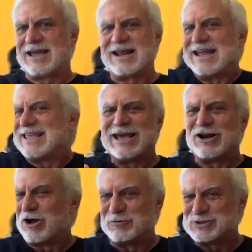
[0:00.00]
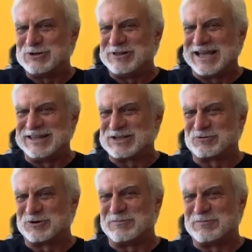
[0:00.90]
And I can't always do that. And that's
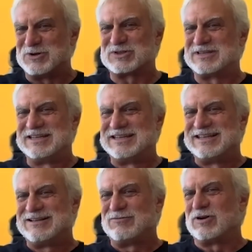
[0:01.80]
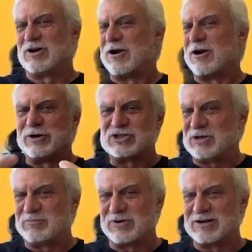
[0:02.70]
one of the most
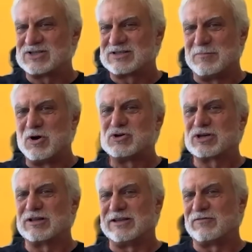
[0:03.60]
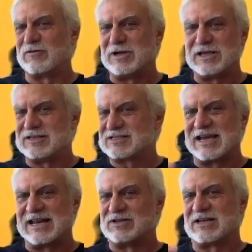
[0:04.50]
heart-wrenching parts emotionally for me in this
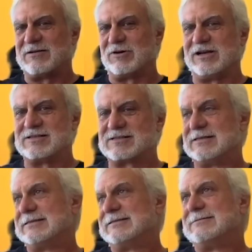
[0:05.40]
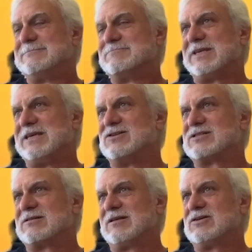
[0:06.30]
kind of a time, right? Is
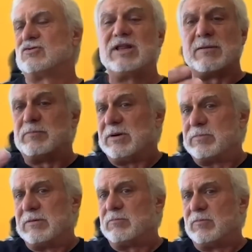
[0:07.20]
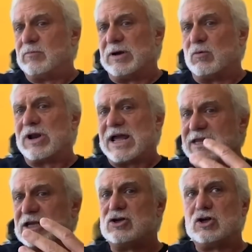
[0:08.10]
doing that. But what I
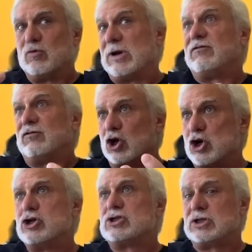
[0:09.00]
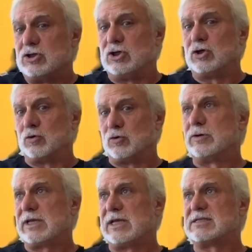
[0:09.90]
can do, what I've learned to do
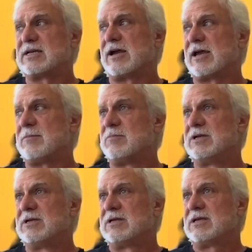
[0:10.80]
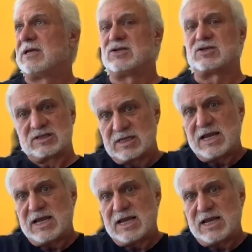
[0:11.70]
in time, is to
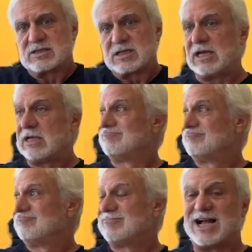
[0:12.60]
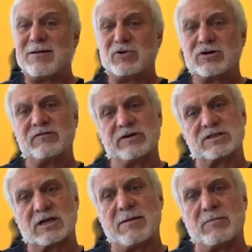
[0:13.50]
say that, to say, I'm nervous.